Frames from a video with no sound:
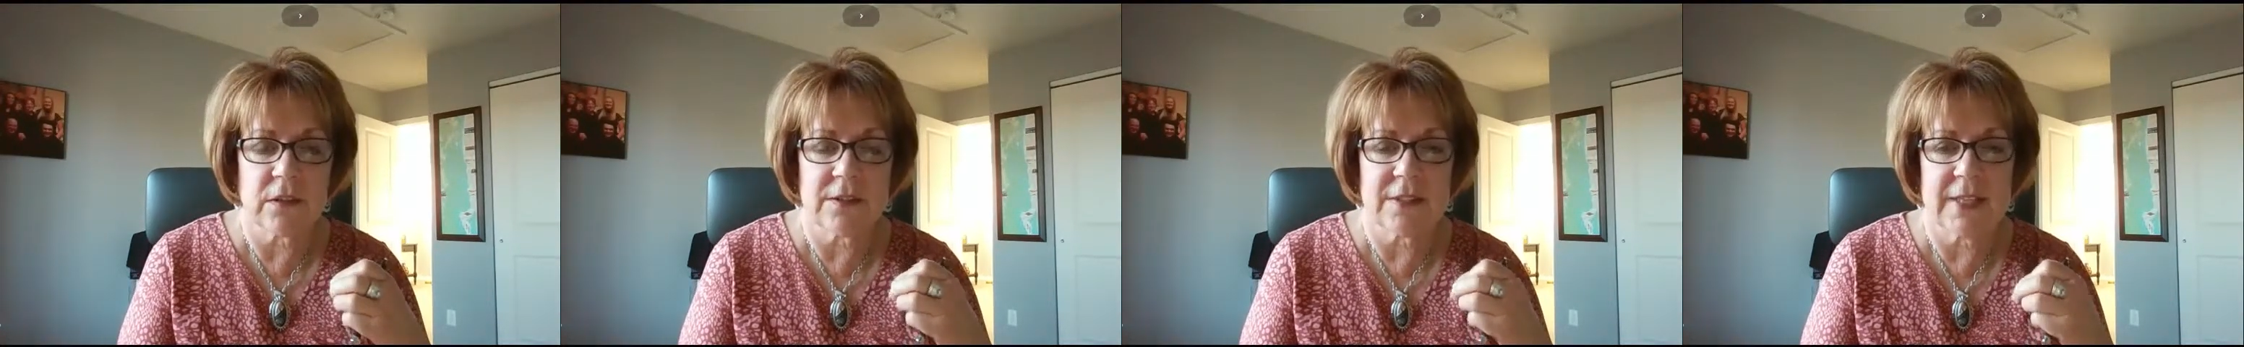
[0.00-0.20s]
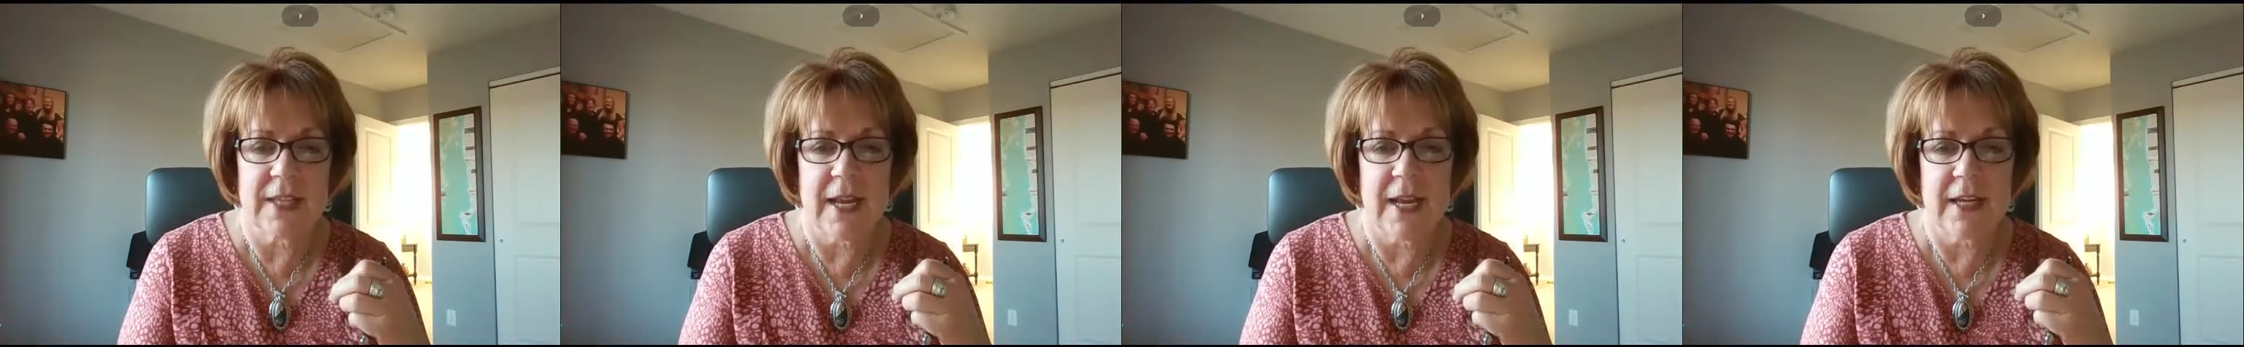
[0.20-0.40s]

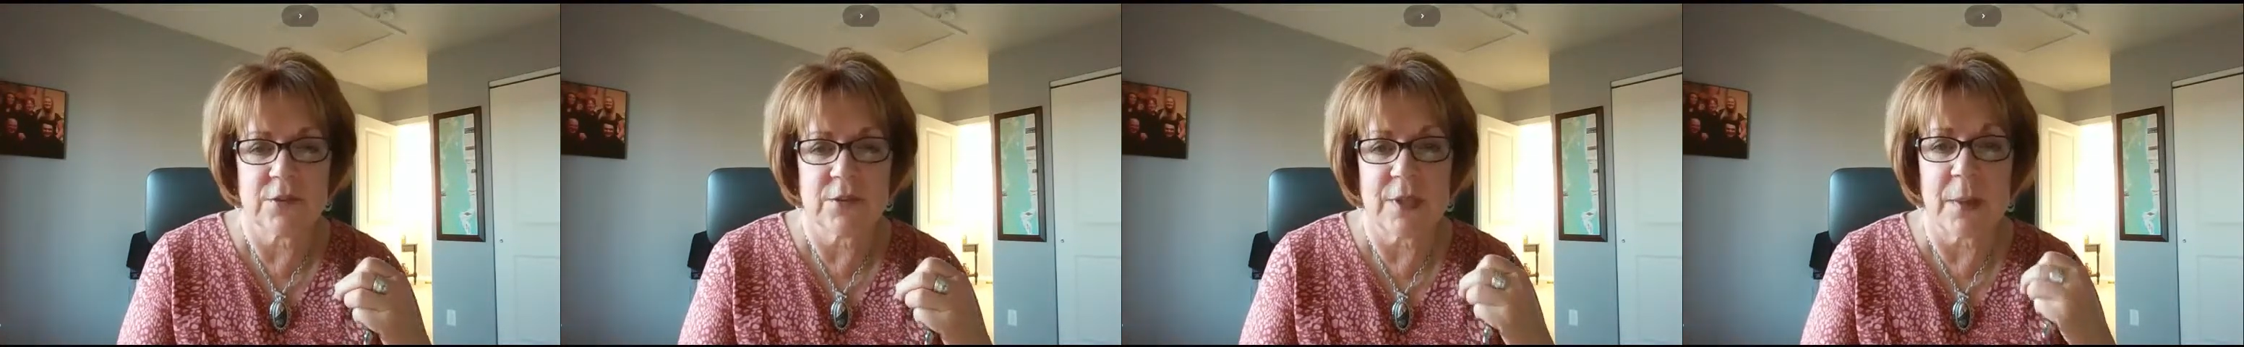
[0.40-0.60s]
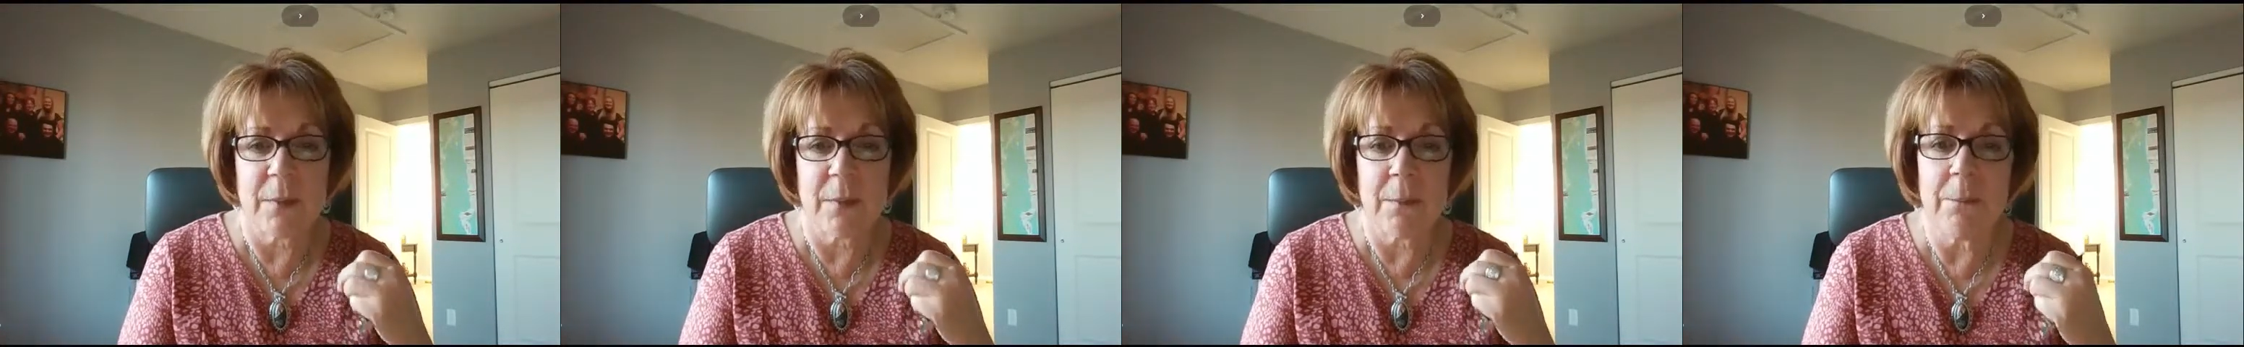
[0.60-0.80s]
that
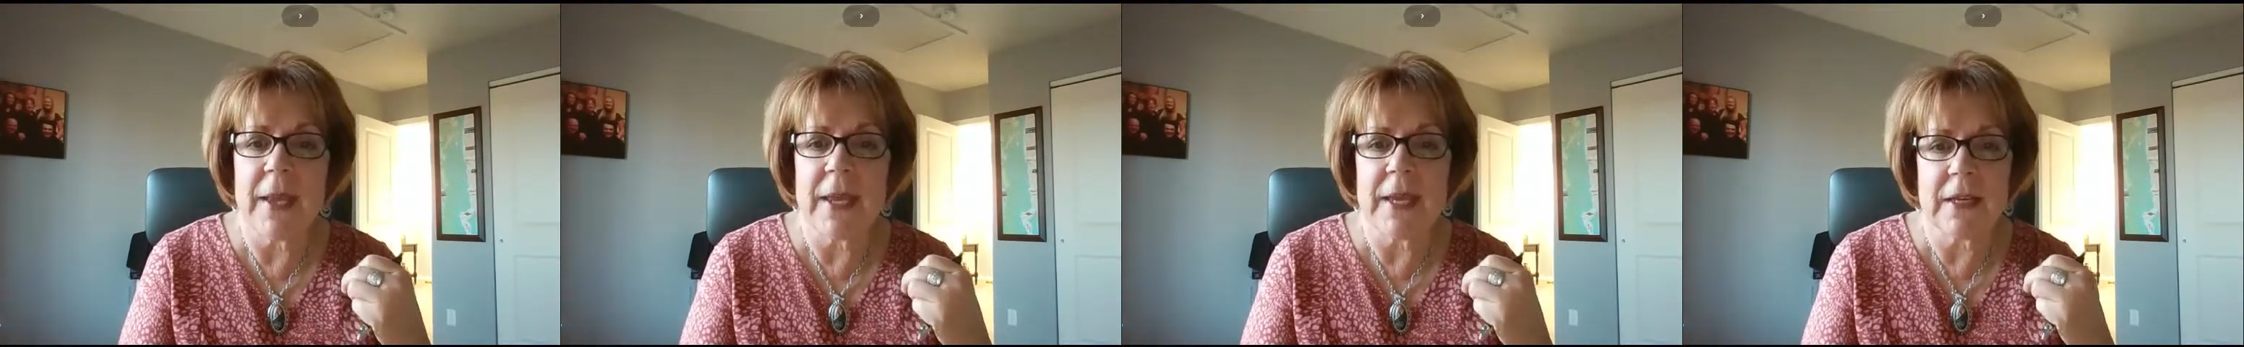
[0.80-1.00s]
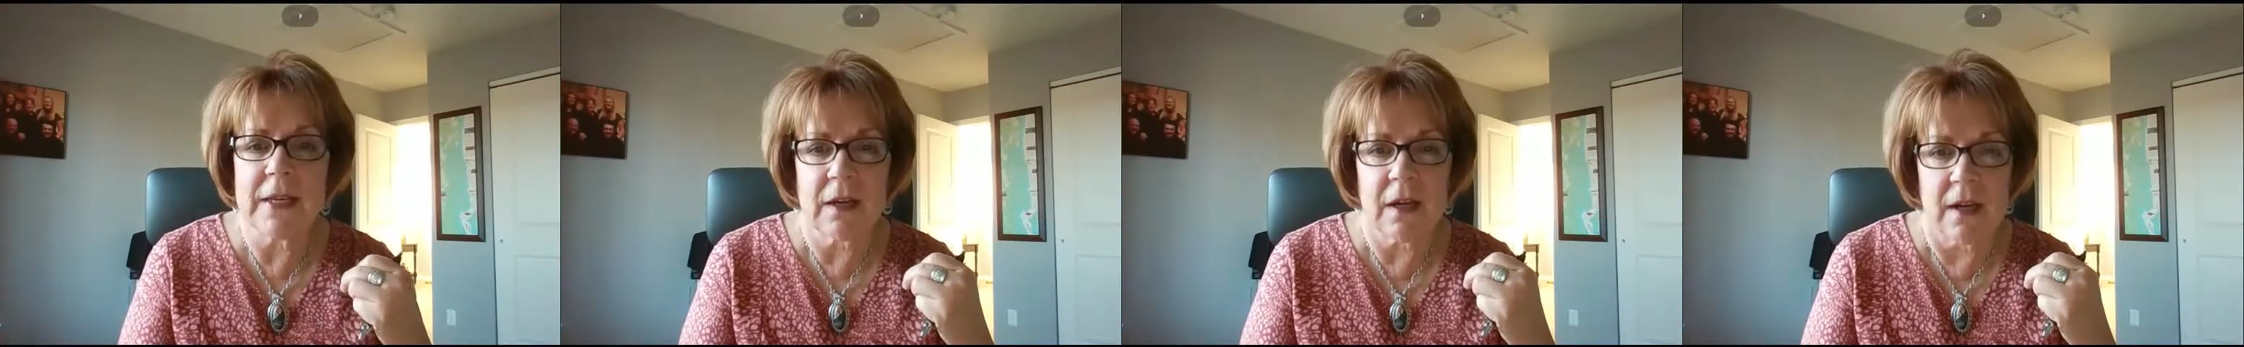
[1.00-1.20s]
actually
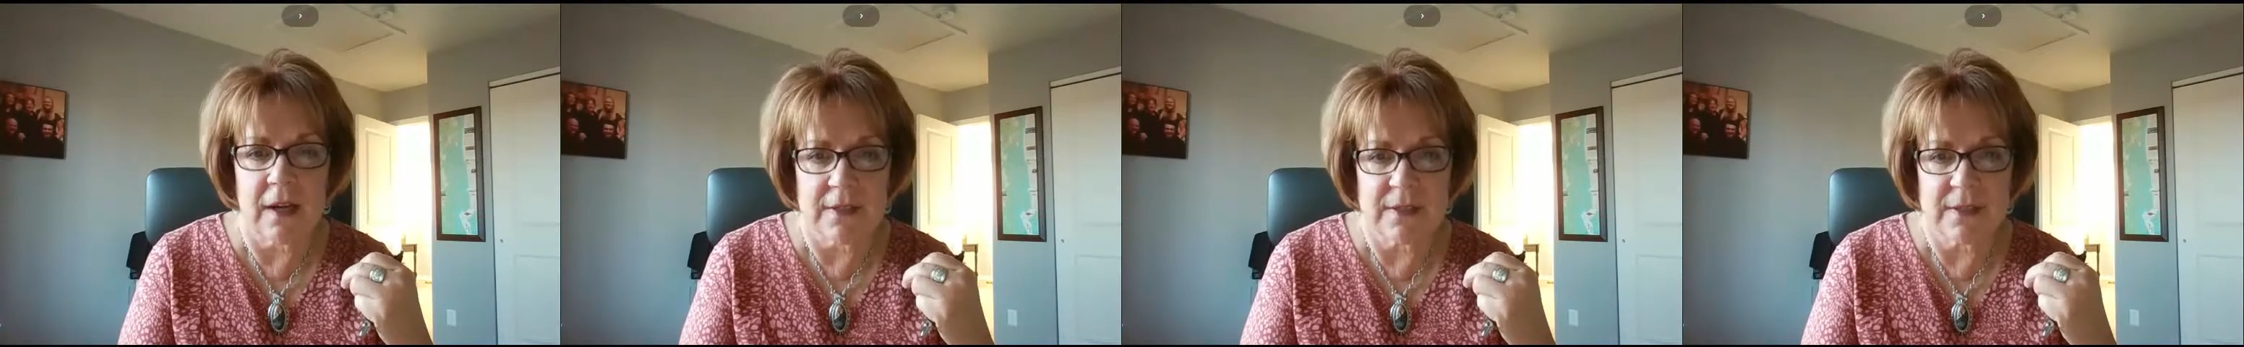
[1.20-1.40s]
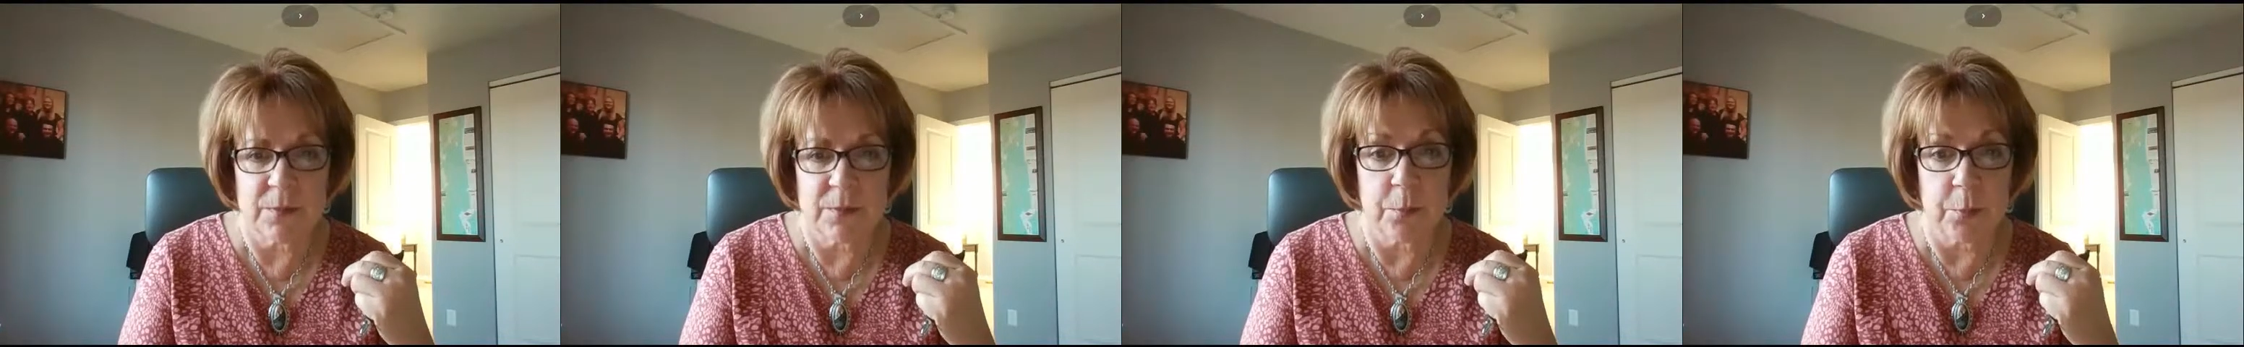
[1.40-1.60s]
make
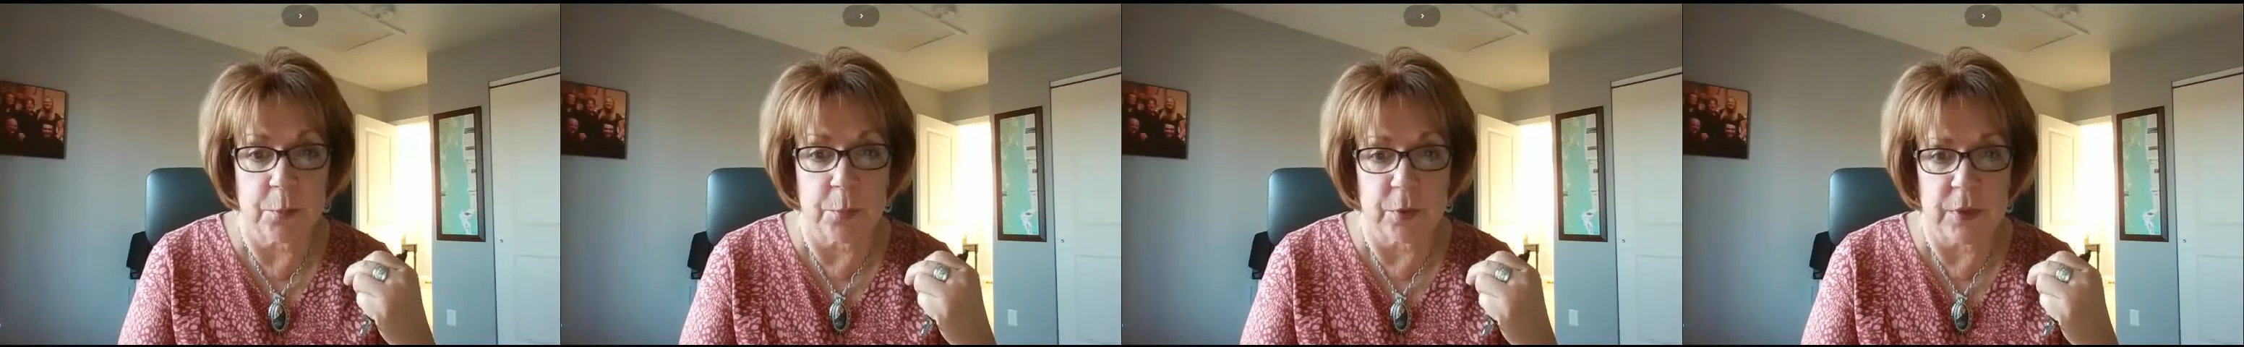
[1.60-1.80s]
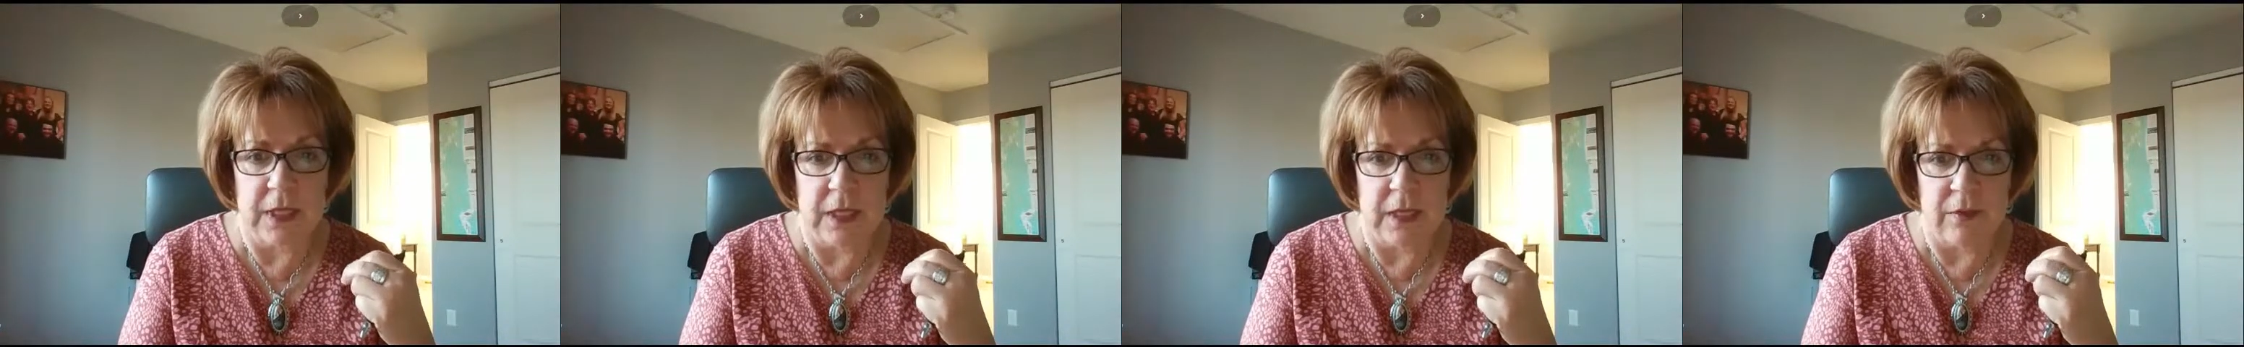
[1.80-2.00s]
us
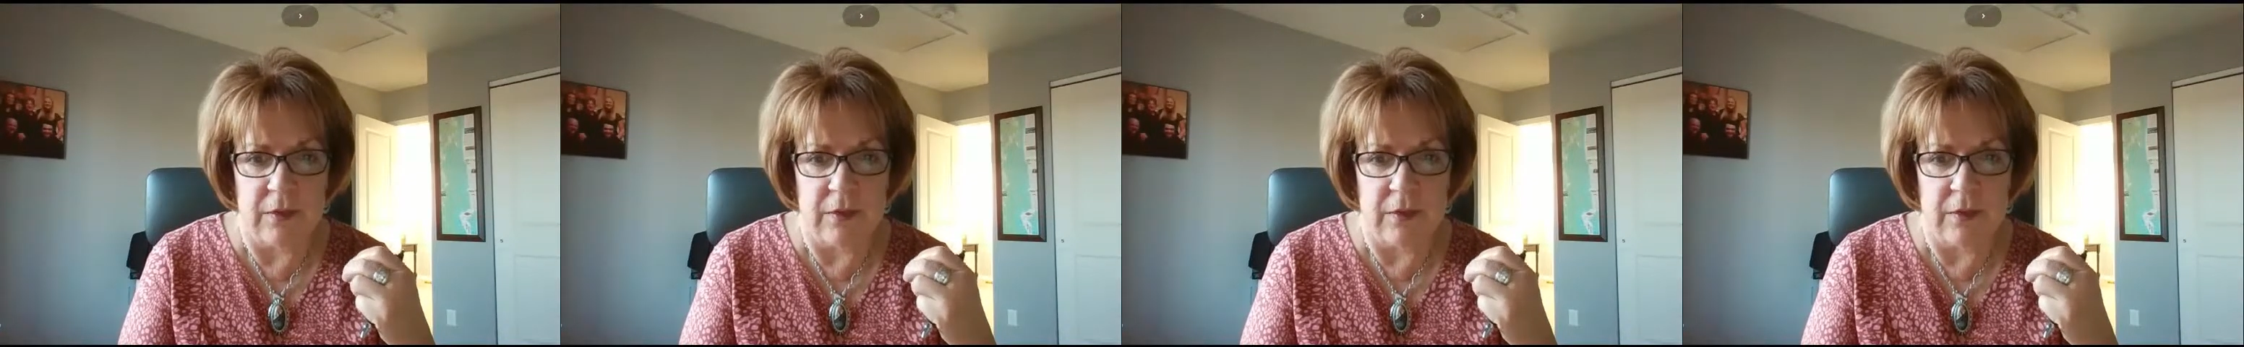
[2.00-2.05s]
breathe